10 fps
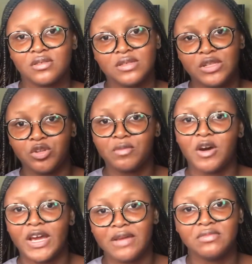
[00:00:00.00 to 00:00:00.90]
the normal
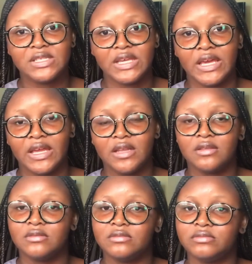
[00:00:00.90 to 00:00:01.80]

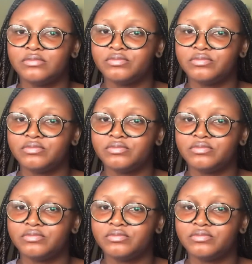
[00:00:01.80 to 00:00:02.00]
MTN,